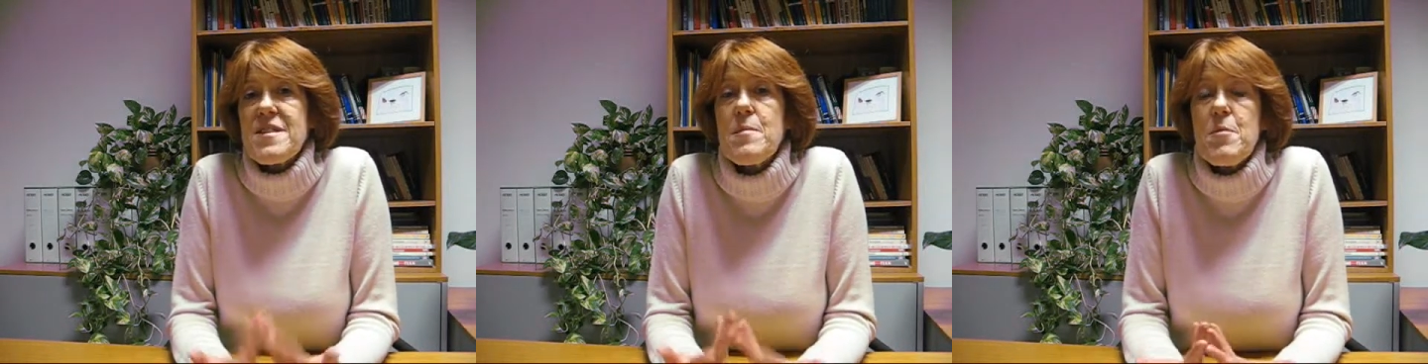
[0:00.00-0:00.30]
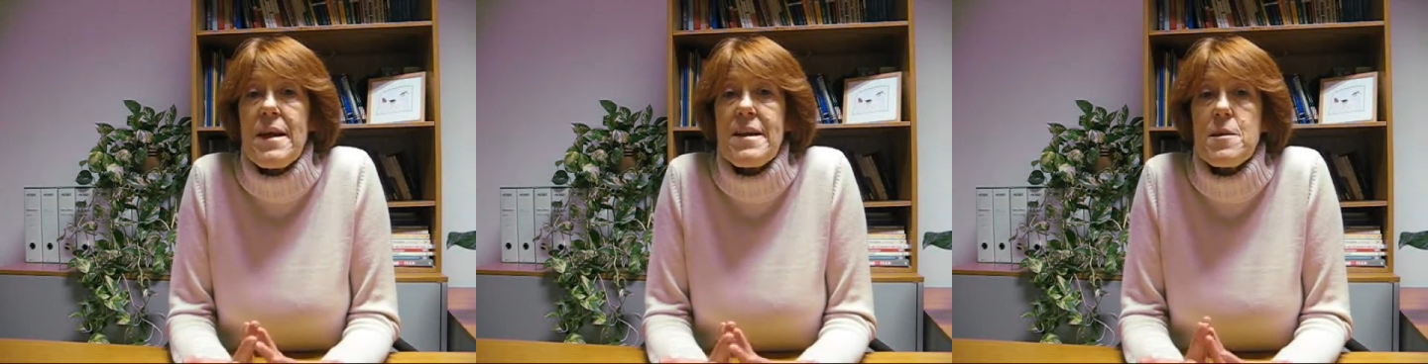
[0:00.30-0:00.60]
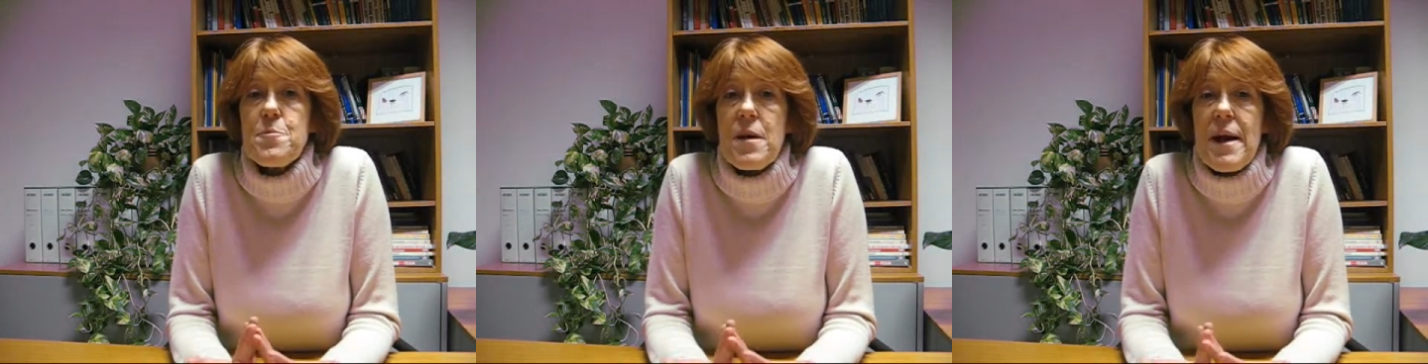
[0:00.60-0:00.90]

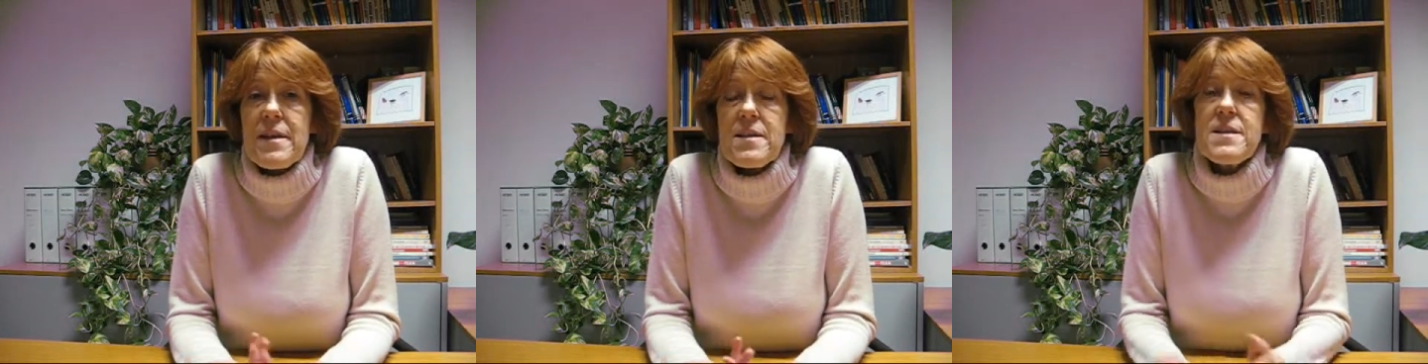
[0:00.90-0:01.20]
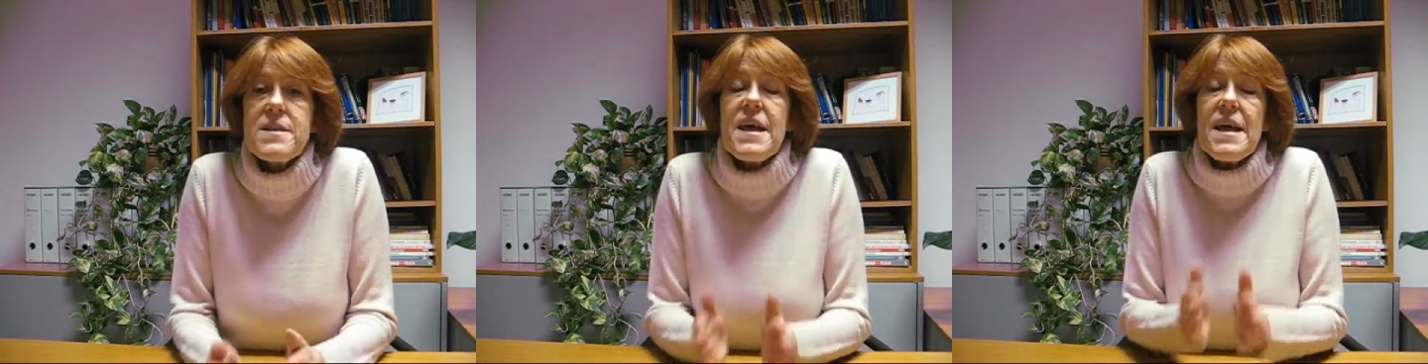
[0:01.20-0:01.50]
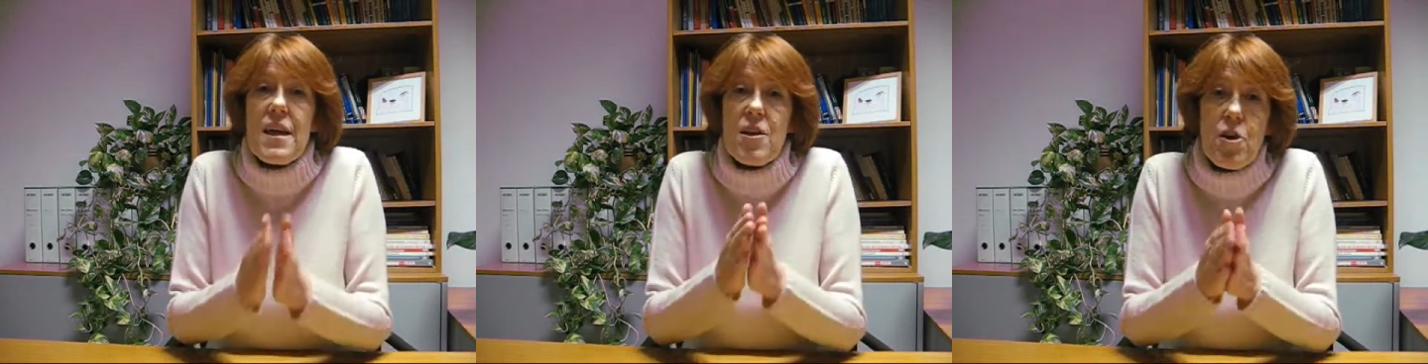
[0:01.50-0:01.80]
simulated practice
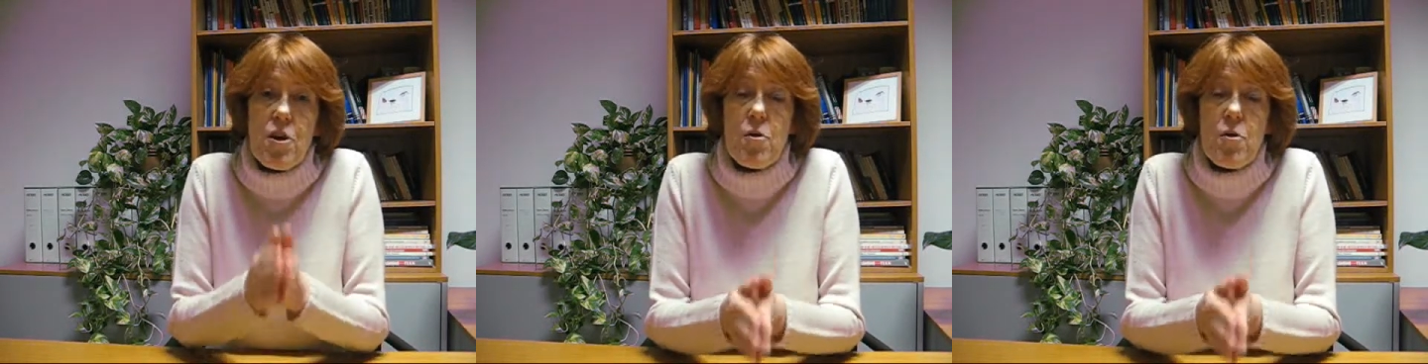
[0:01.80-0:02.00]
in